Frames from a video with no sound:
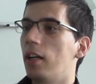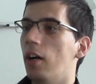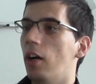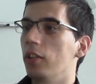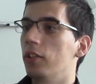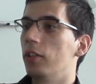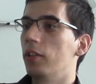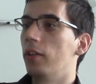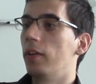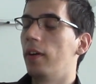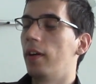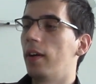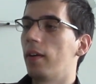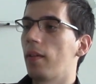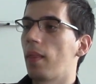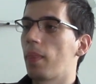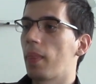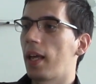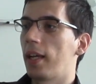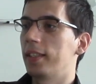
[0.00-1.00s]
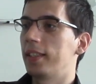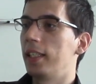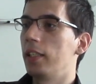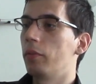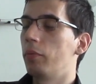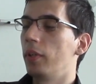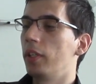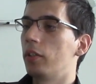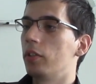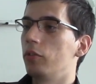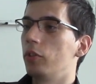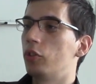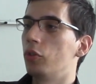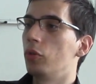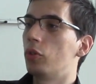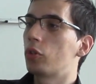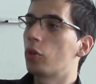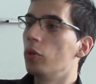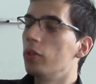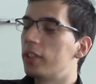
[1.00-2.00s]
And uh, I think we, we
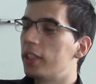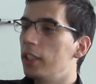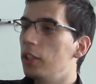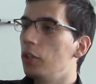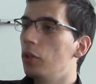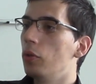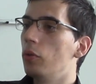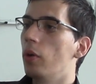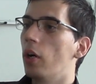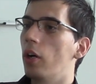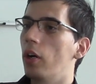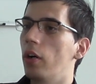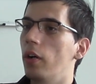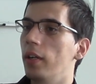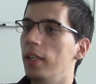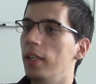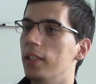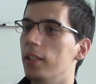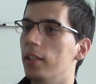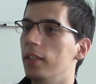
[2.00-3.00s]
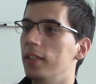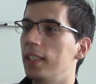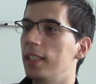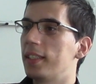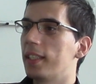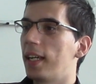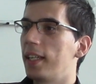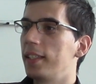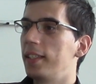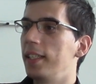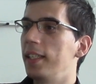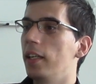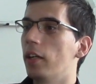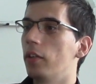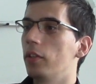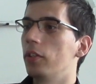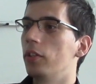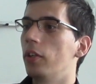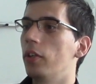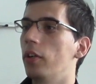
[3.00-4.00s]
should continue uh, uh, this idea
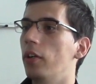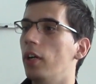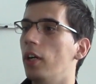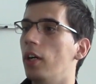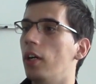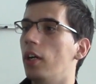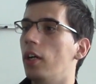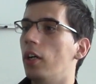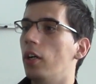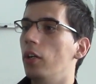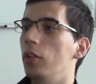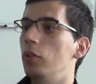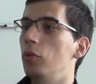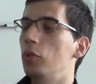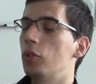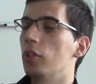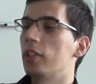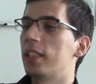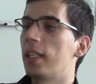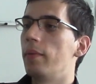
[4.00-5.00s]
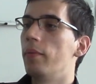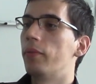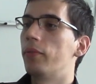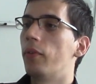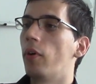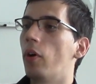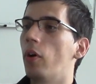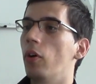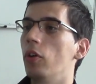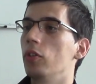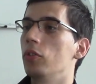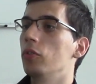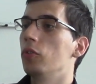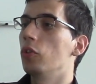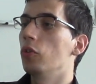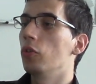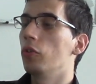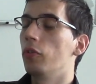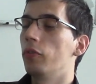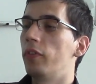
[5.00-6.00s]
and uh, do the same for
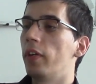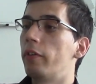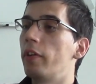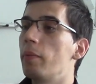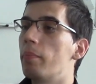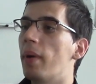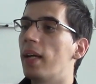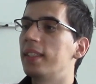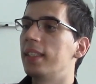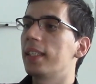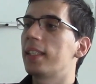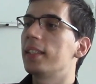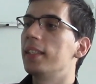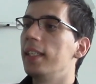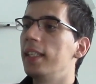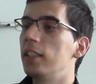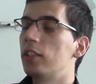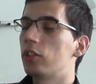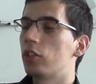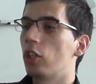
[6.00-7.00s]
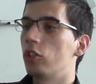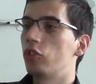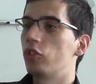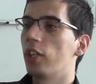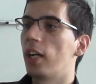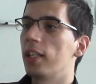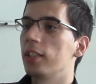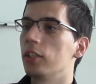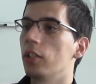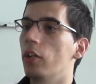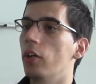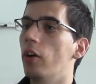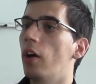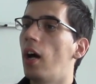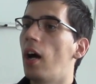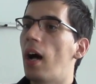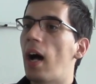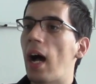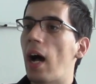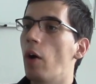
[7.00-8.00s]
the very basic needs such as uh,
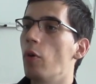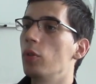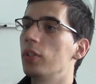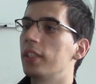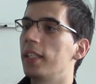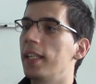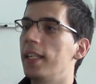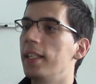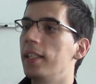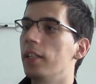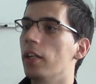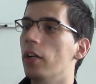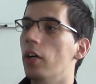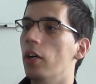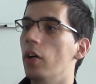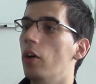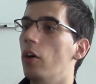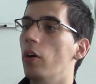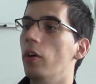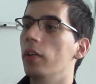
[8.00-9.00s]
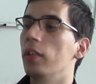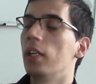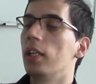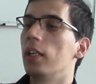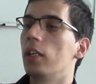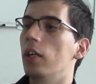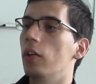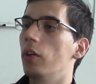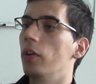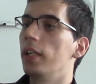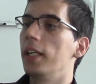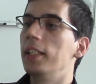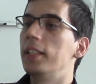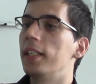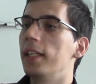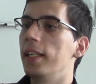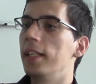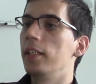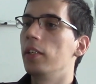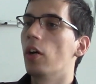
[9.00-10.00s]
housing, uh, uh,
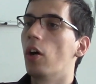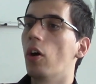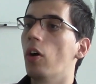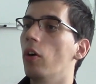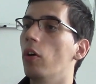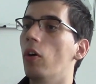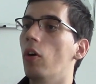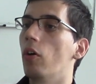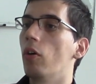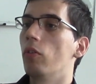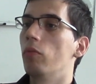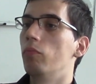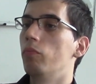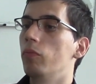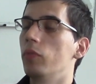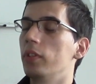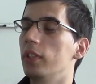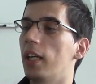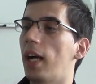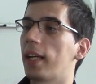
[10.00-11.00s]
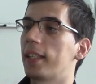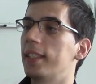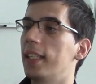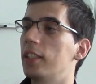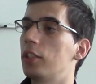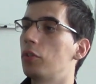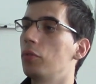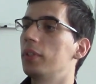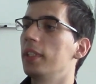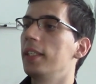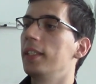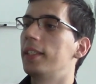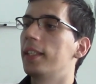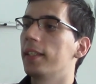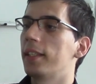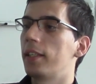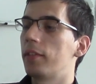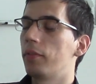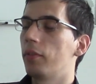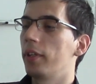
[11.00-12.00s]
heating, or access to the
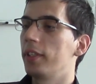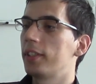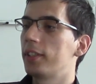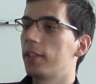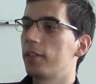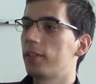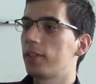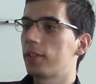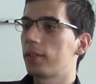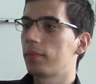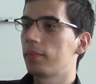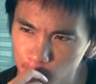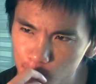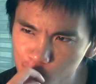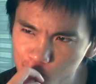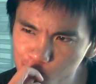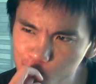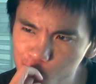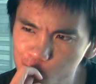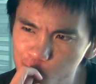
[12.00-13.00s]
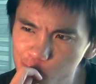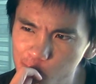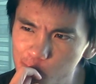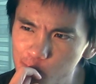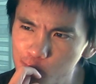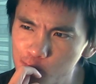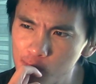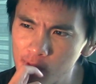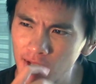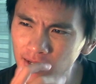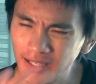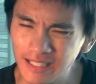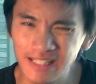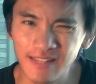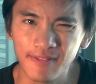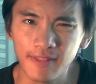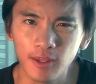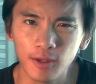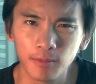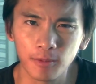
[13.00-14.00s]
internet, for instance. Hmm. Let's
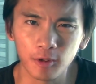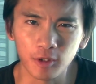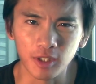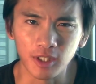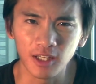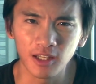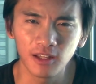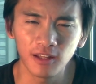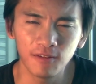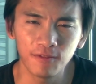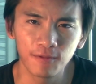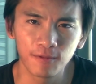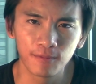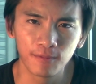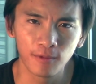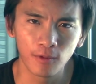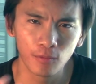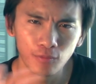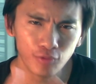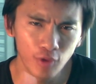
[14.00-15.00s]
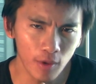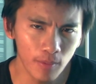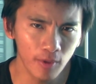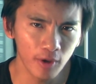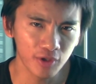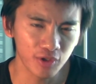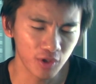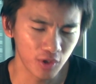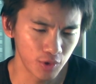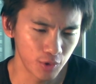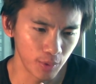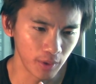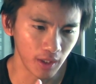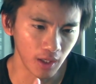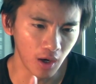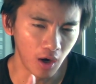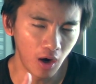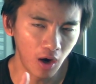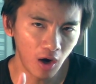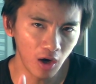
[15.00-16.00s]
think about it. If robots are doing
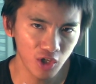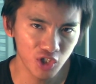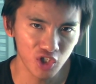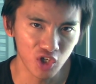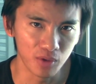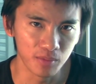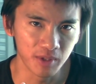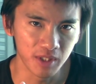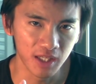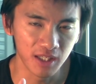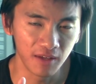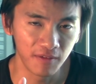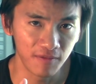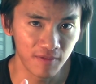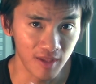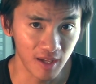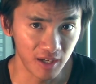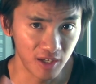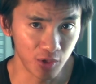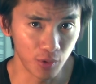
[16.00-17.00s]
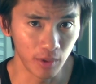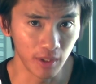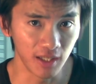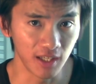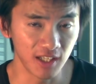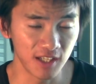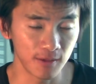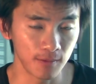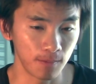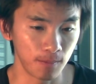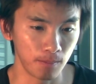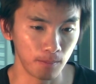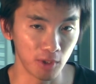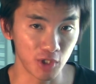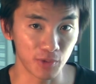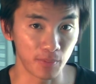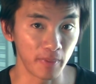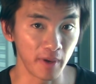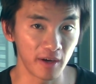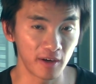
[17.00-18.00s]
our jobs and if they're doing it
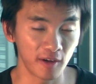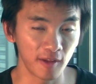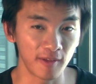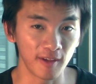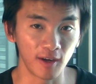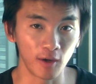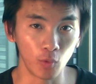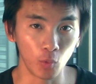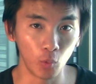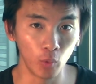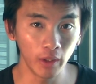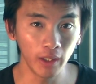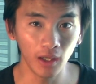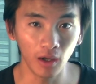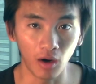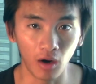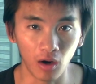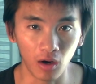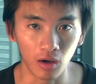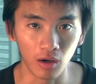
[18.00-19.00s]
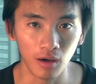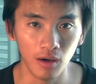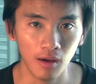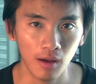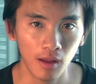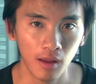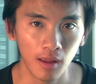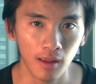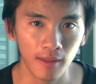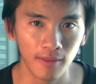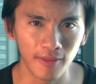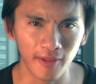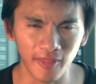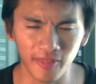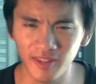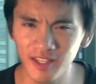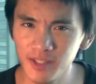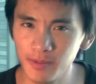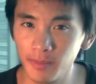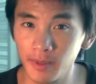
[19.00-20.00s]
much better than we are, then
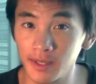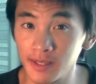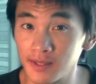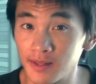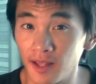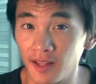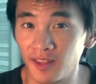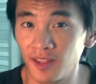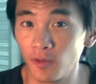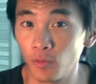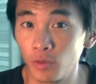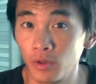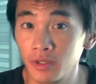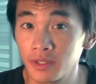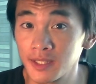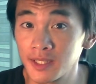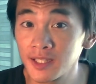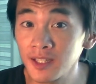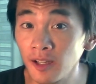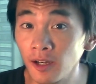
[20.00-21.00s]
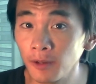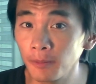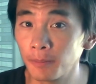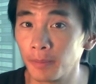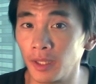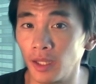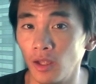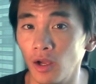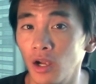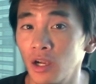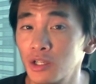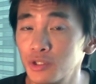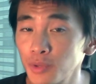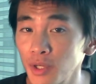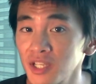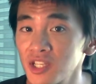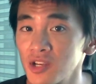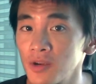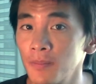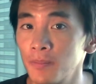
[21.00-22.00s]
this means that there will still be a
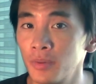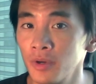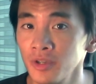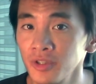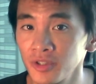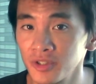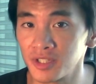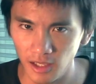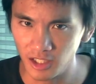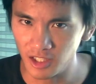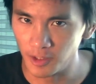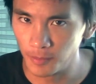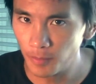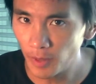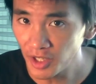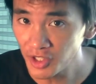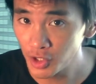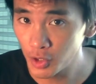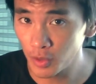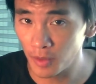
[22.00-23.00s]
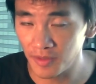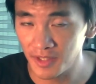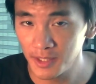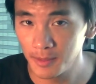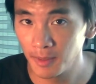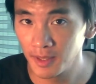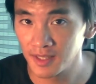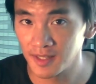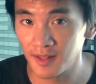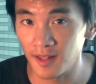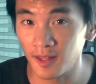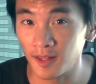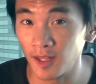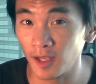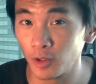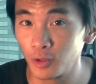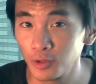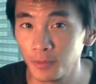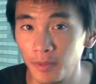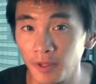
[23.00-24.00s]
great abundance. And in particular, this means that there
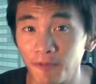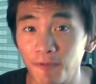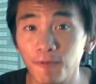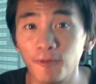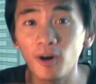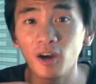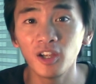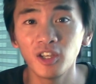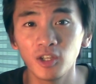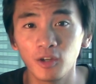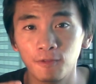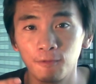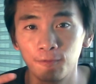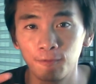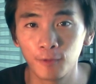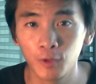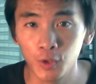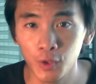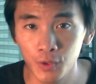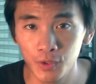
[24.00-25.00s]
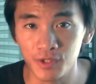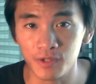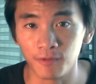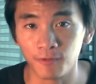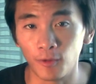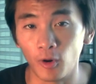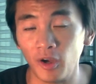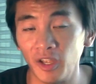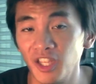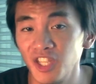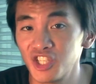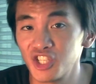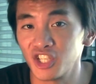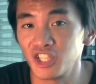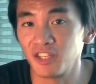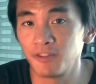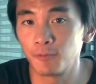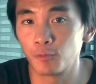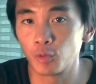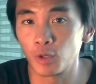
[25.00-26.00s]
could be far enough goods for each
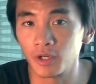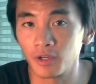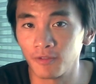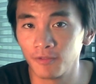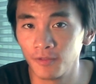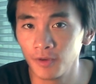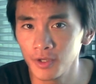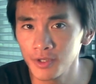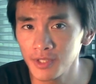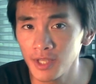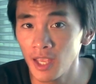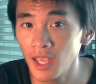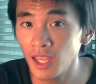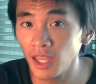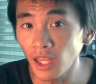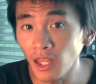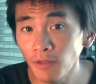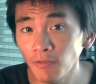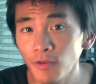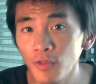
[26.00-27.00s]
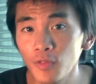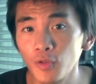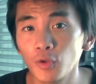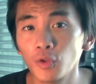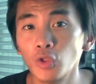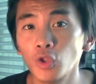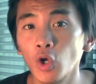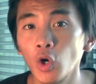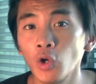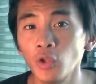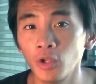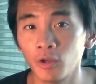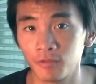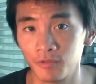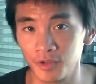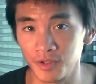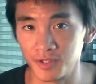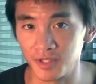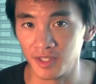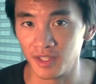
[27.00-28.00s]
and every one of us, even though none of
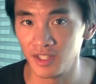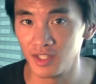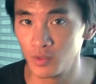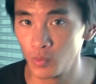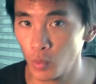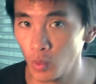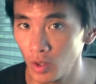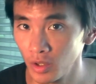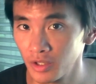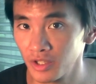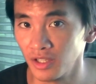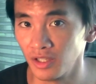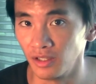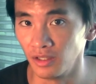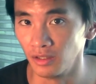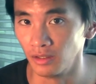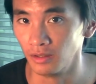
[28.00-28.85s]
us is working.